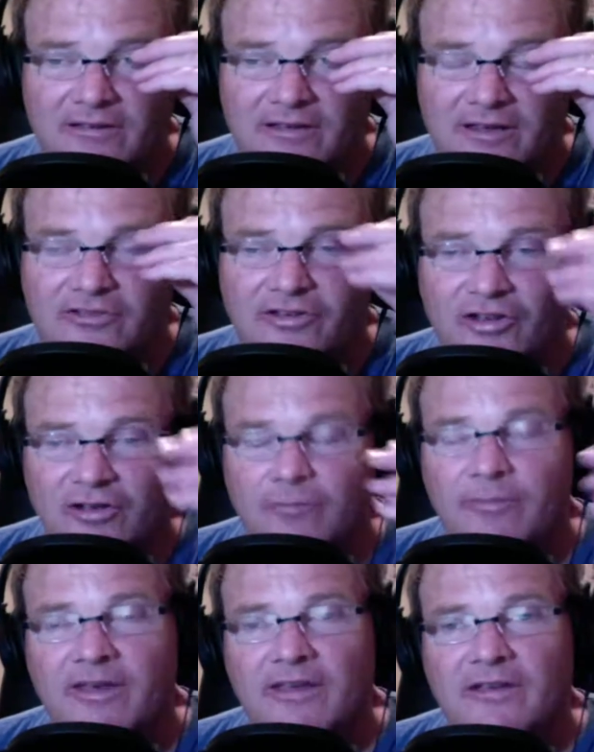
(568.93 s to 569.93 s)
it took
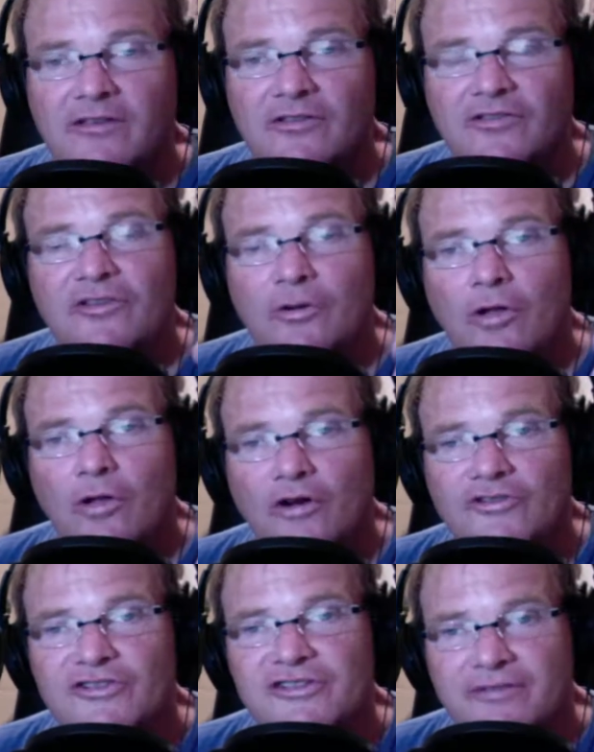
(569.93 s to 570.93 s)
me so long
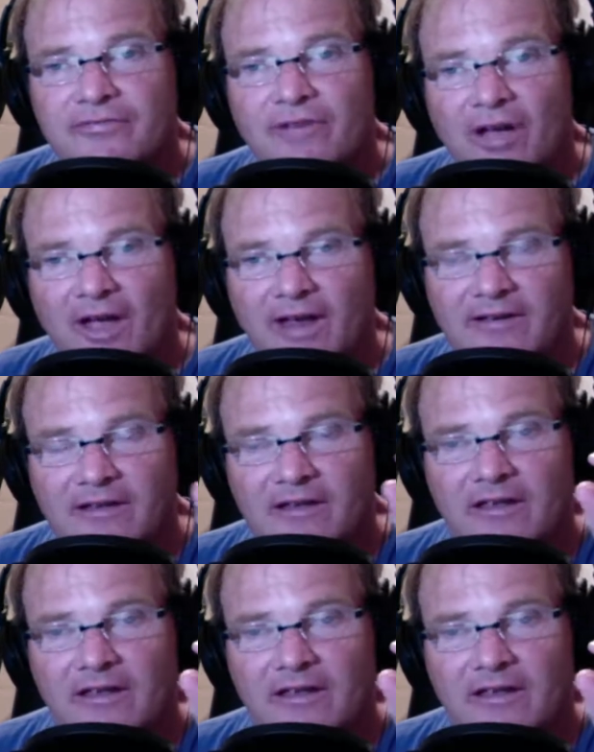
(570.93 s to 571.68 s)
just to find